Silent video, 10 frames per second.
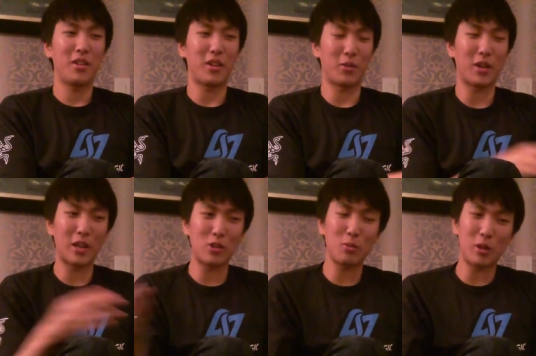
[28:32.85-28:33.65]
Like, why
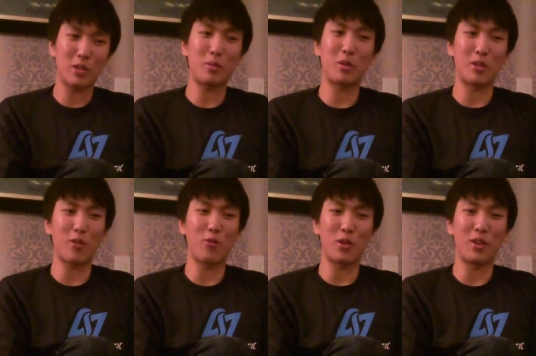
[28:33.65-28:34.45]
can't you play something
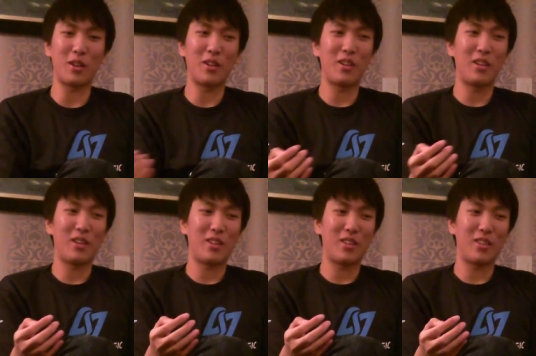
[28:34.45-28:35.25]
different
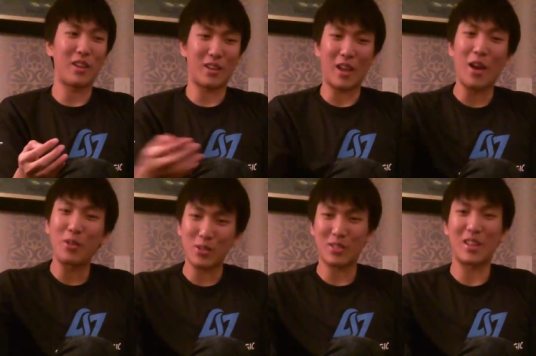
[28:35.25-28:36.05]
that
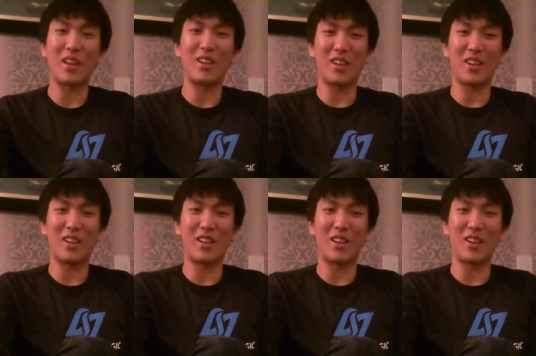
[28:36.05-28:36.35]
counters that?